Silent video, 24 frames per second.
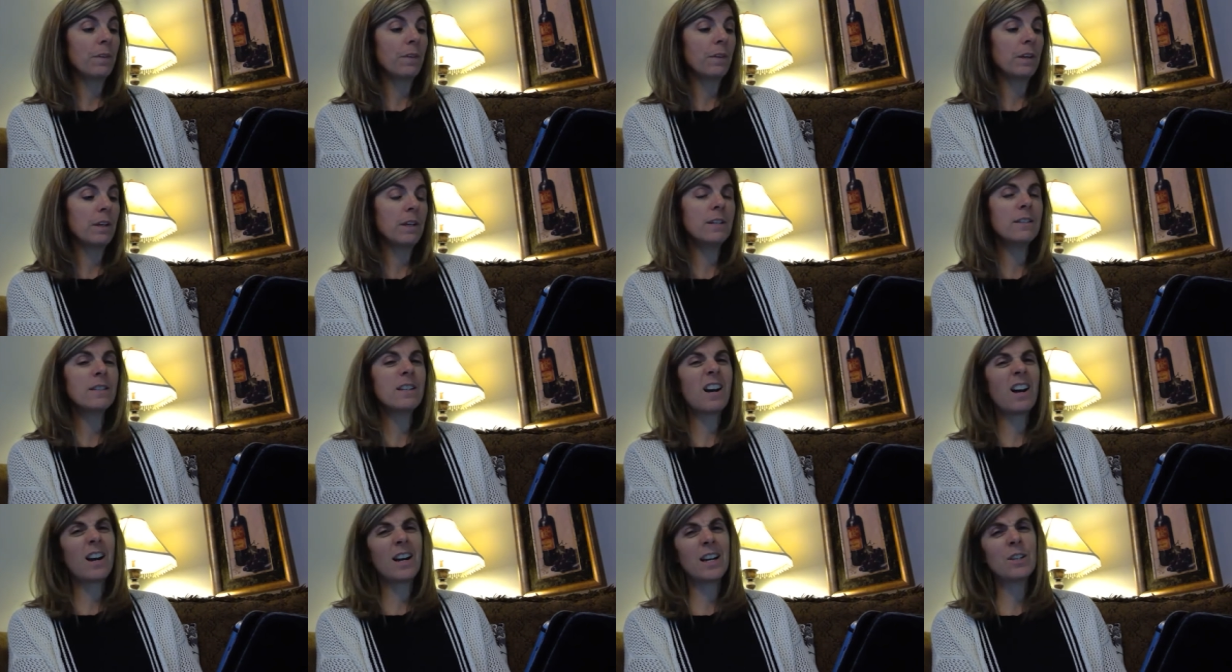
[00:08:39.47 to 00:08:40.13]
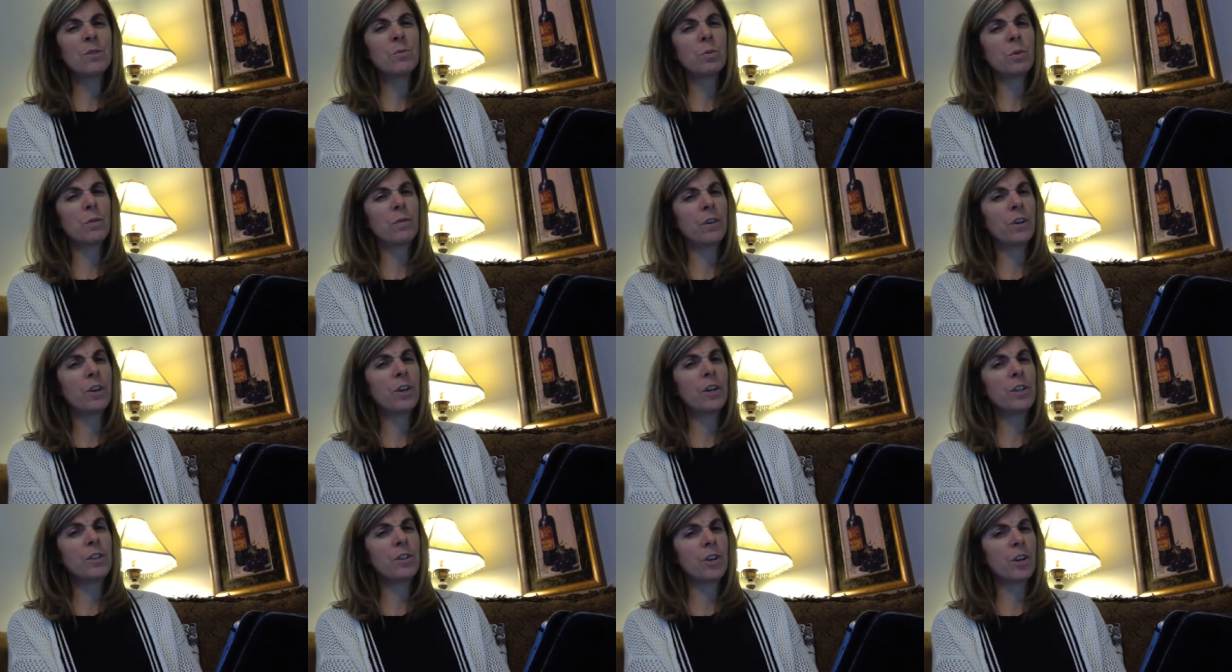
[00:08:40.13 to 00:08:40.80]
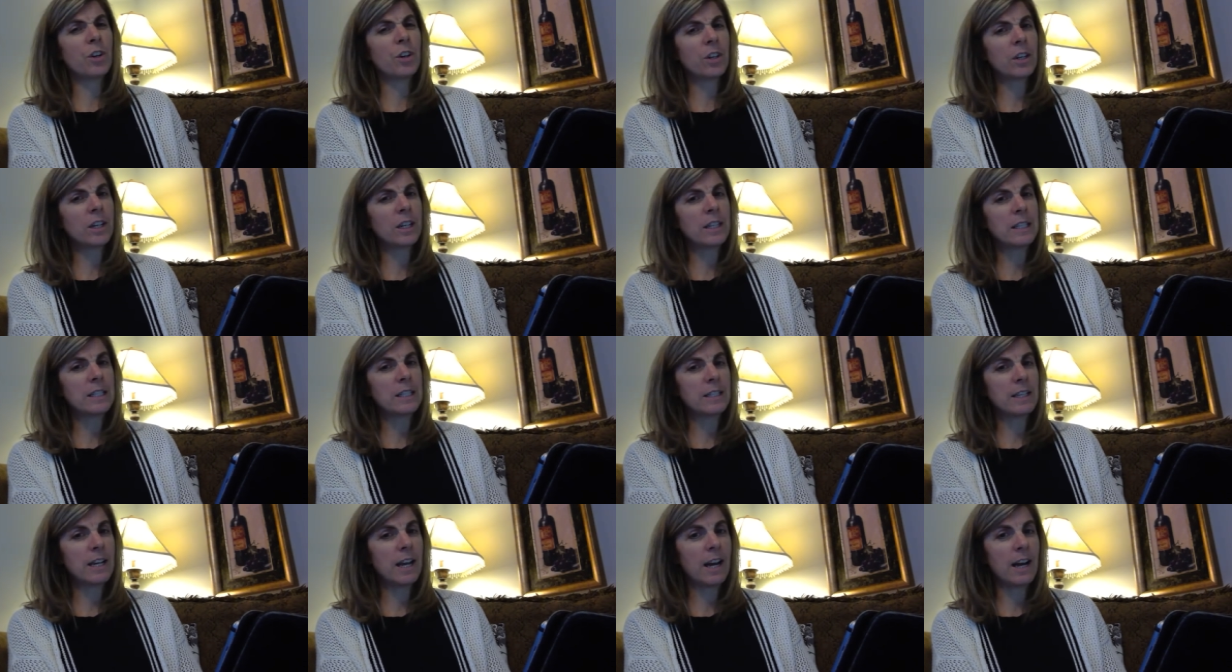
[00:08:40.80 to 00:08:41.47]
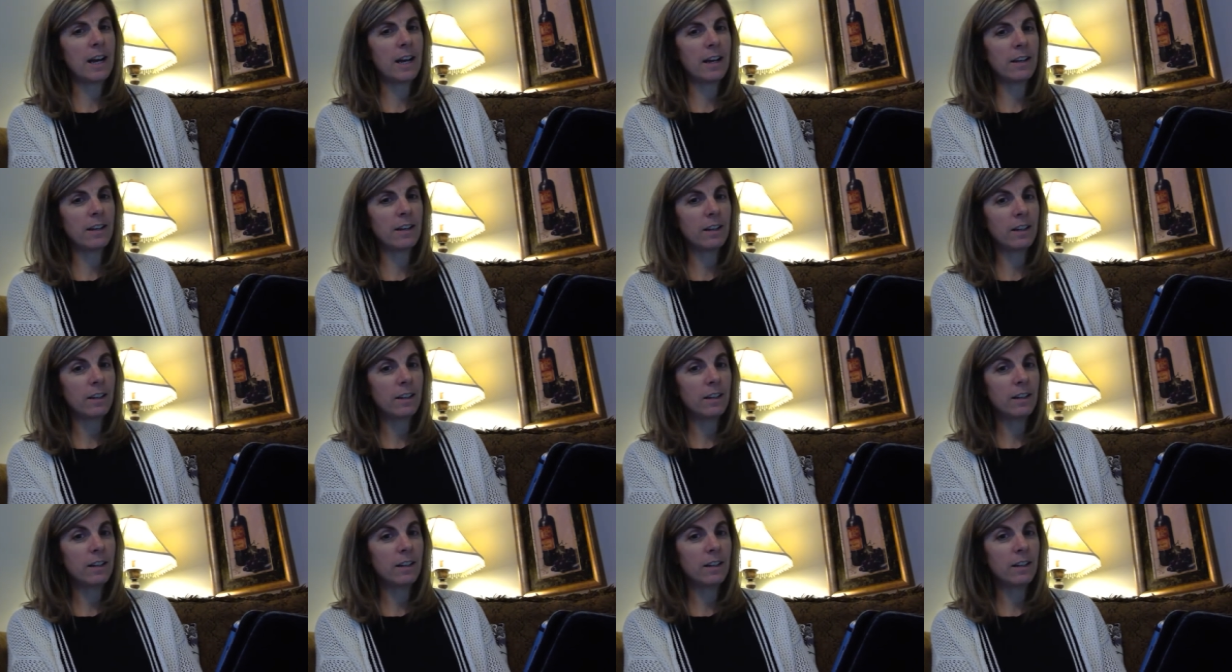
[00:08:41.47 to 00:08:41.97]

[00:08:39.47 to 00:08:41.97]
His eyes were very dark and sad.